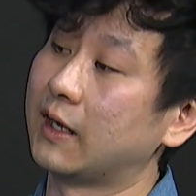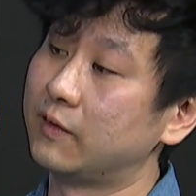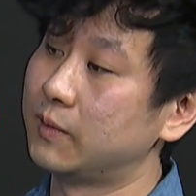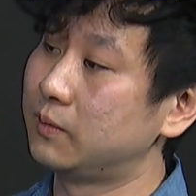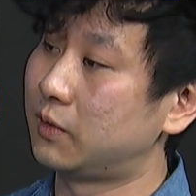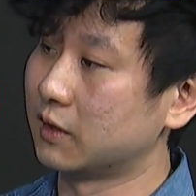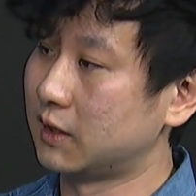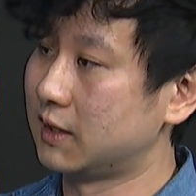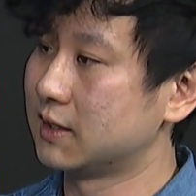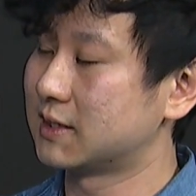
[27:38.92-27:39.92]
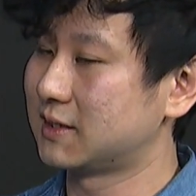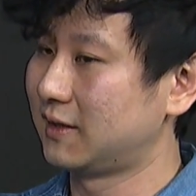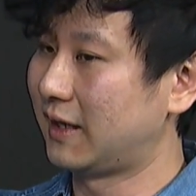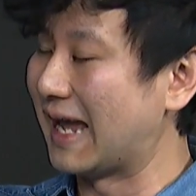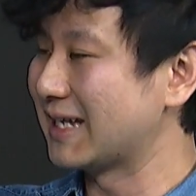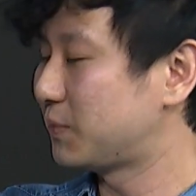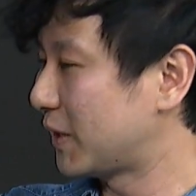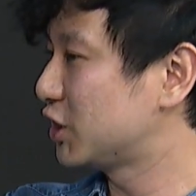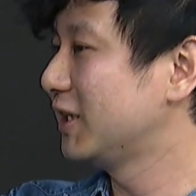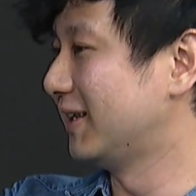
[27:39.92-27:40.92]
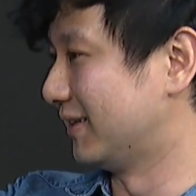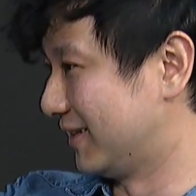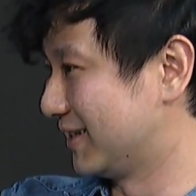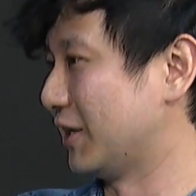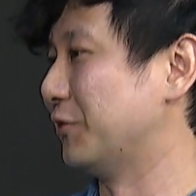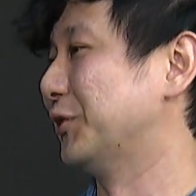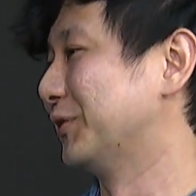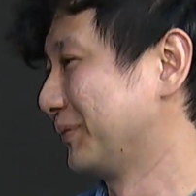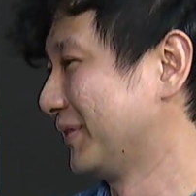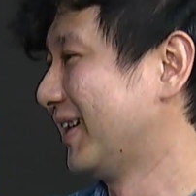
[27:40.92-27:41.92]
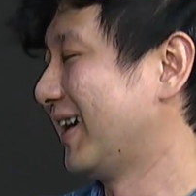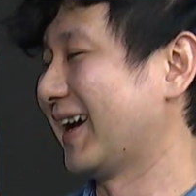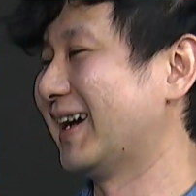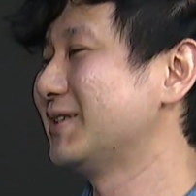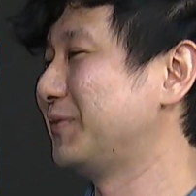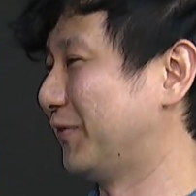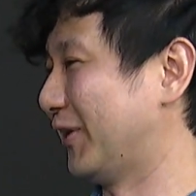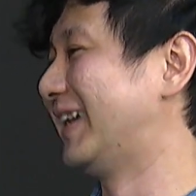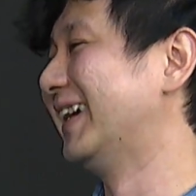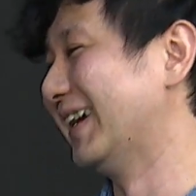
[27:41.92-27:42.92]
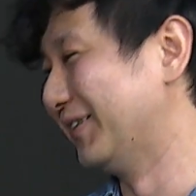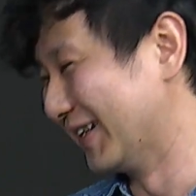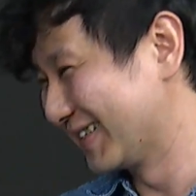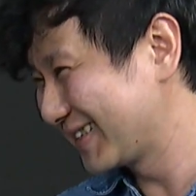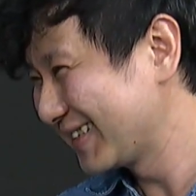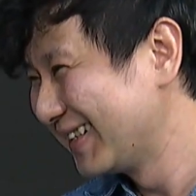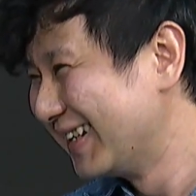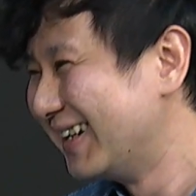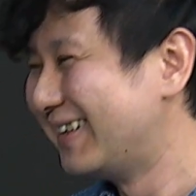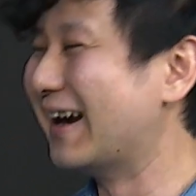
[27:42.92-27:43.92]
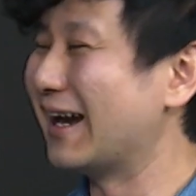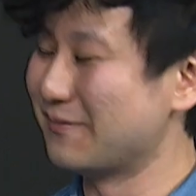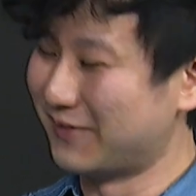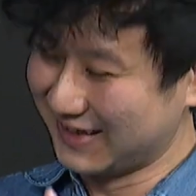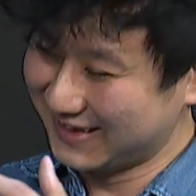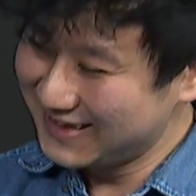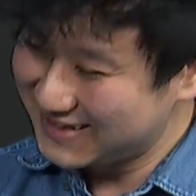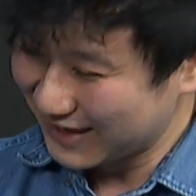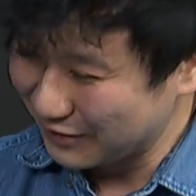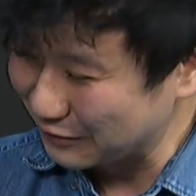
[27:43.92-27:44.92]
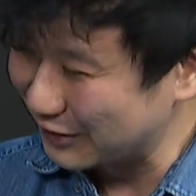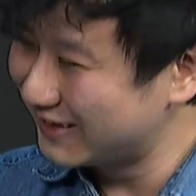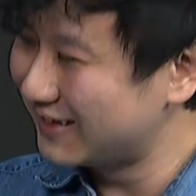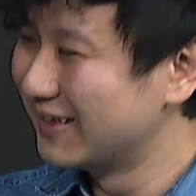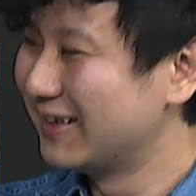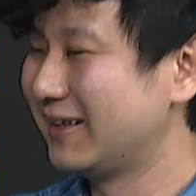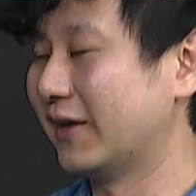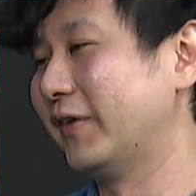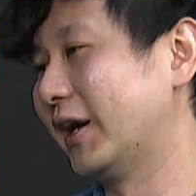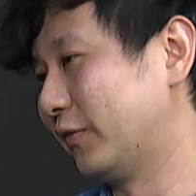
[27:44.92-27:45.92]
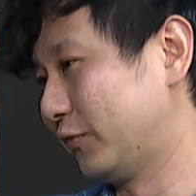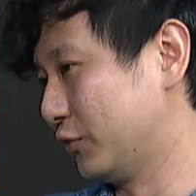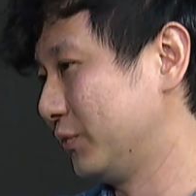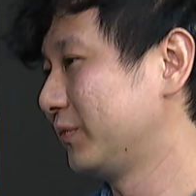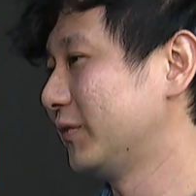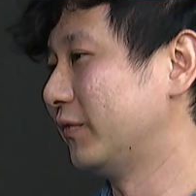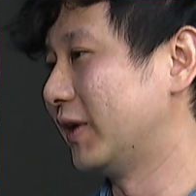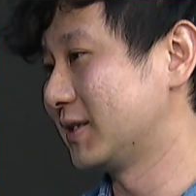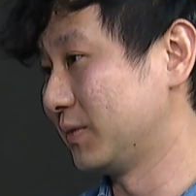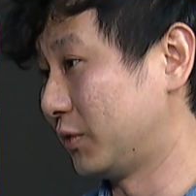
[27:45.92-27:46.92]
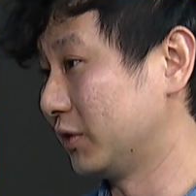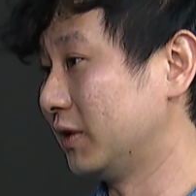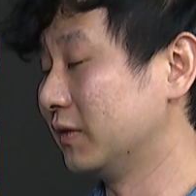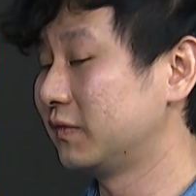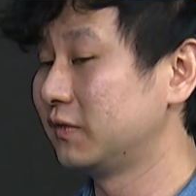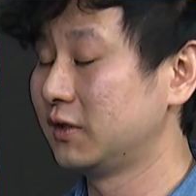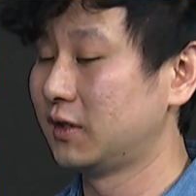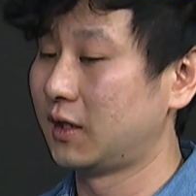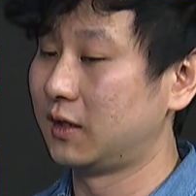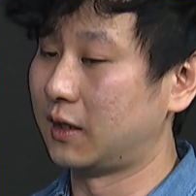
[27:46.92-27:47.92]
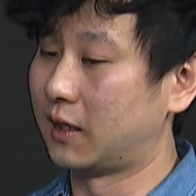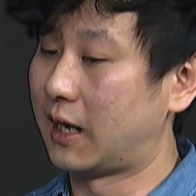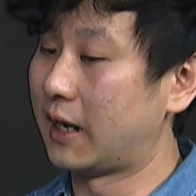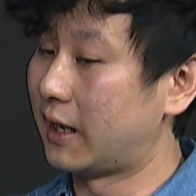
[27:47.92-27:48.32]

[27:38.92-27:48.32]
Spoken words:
government bodies, especially in this area, I can't speak for other areas, right? But in this area, they're very helpful and very supportive. Yeah,